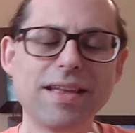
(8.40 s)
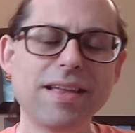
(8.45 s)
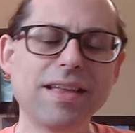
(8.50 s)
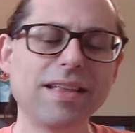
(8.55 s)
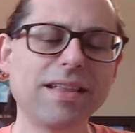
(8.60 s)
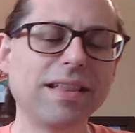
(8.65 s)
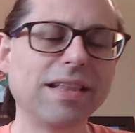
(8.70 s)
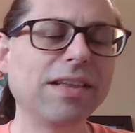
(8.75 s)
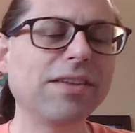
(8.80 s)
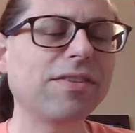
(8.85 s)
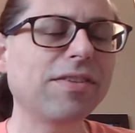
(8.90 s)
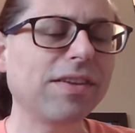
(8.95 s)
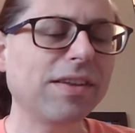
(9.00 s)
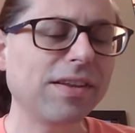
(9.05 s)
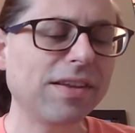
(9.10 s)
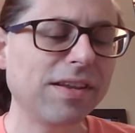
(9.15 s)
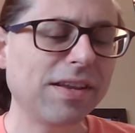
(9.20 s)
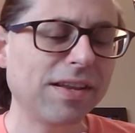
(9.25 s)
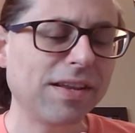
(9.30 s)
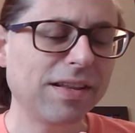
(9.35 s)

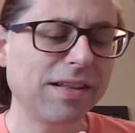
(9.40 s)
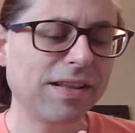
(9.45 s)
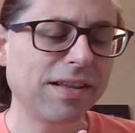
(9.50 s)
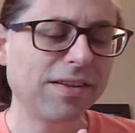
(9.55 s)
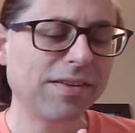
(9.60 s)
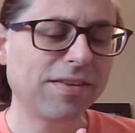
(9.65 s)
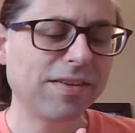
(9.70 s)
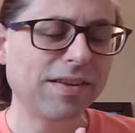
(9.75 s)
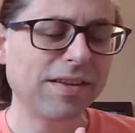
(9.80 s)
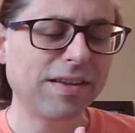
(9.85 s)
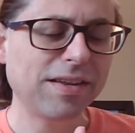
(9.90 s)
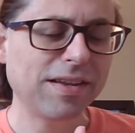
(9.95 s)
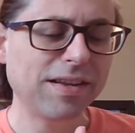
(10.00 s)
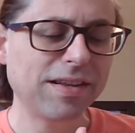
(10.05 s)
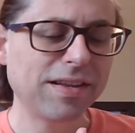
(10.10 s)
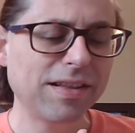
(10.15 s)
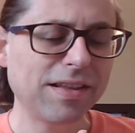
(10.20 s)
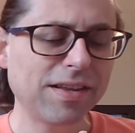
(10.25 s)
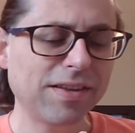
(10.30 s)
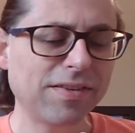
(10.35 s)
Listen, listen,
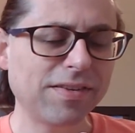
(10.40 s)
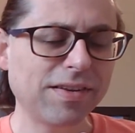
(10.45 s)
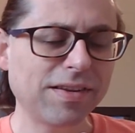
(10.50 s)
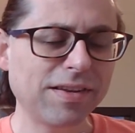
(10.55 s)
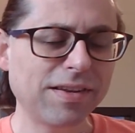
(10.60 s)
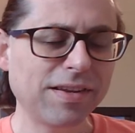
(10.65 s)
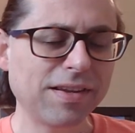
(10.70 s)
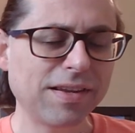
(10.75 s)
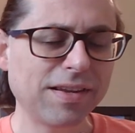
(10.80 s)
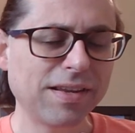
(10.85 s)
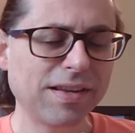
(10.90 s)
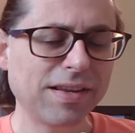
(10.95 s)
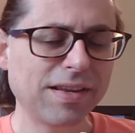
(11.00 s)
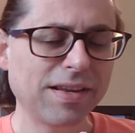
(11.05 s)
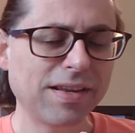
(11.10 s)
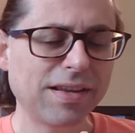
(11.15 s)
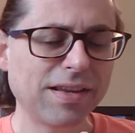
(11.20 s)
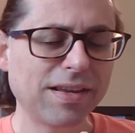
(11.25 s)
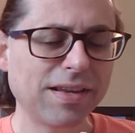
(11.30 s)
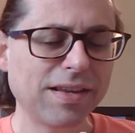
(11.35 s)
listen.
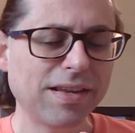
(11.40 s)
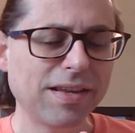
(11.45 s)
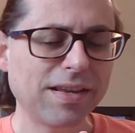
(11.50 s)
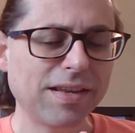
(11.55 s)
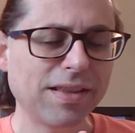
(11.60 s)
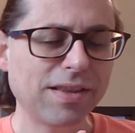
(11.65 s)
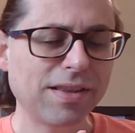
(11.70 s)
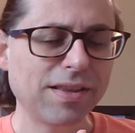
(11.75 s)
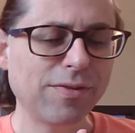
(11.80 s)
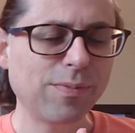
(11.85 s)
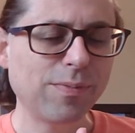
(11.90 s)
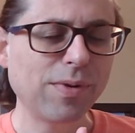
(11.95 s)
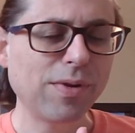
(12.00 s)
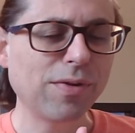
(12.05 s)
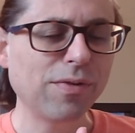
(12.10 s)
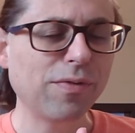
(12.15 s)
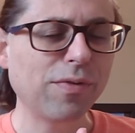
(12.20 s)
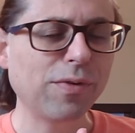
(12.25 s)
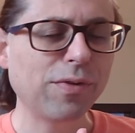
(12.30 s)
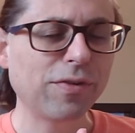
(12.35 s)
This
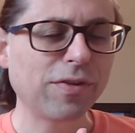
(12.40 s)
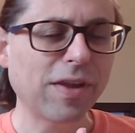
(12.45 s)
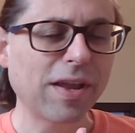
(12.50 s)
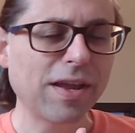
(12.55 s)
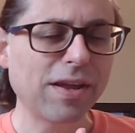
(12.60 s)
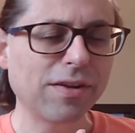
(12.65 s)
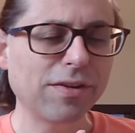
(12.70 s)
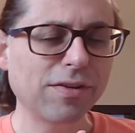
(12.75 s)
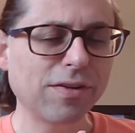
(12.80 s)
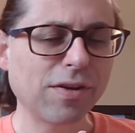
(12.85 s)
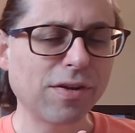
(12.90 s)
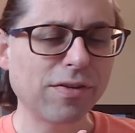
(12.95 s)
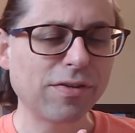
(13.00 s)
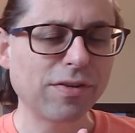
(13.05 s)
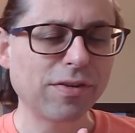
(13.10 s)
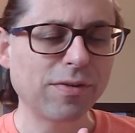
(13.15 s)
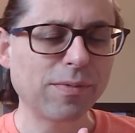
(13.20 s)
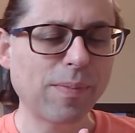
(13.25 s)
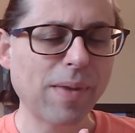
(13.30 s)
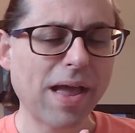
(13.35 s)
beautiful sound calls
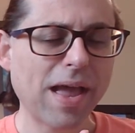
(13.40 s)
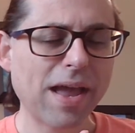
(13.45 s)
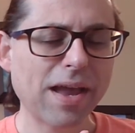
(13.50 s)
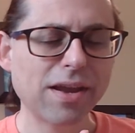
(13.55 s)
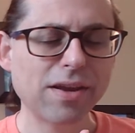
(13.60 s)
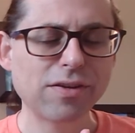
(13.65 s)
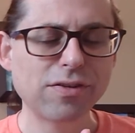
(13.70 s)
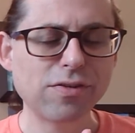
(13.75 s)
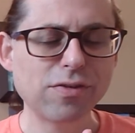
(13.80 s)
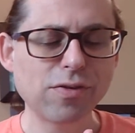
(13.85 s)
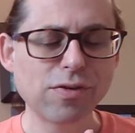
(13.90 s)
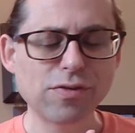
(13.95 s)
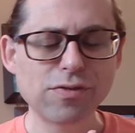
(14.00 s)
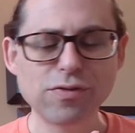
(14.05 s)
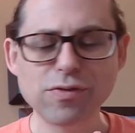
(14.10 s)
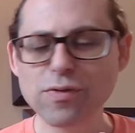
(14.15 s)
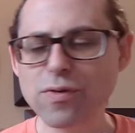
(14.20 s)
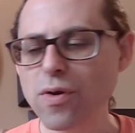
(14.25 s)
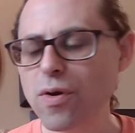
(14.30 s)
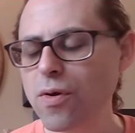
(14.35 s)
us back to our
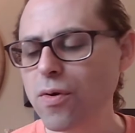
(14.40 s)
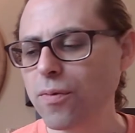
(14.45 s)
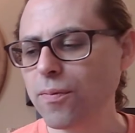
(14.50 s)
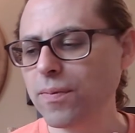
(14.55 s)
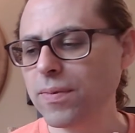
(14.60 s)
true home.